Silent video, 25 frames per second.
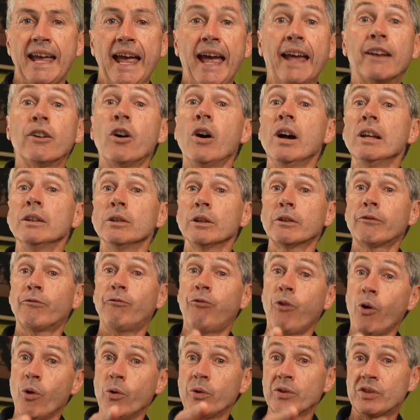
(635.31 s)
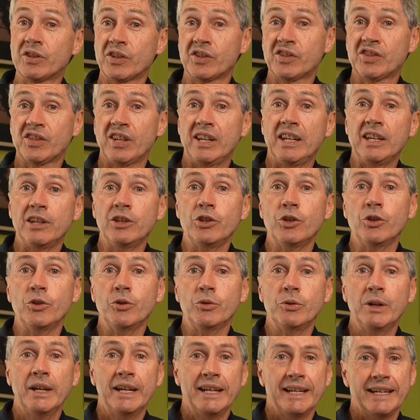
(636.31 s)
and I look forward to seeing
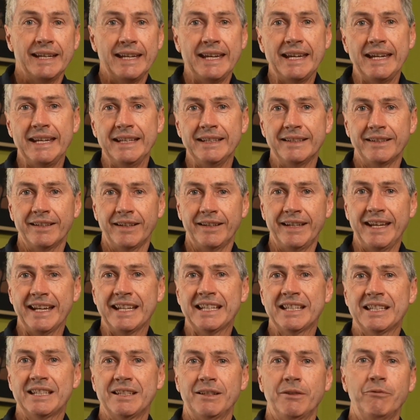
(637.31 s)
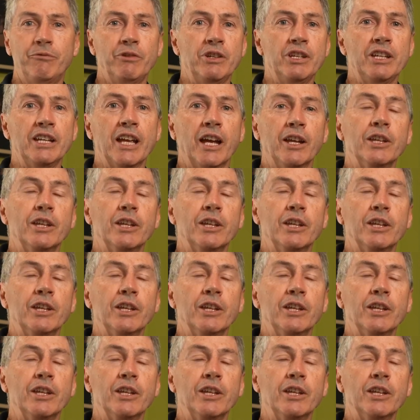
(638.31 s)
you in the next video.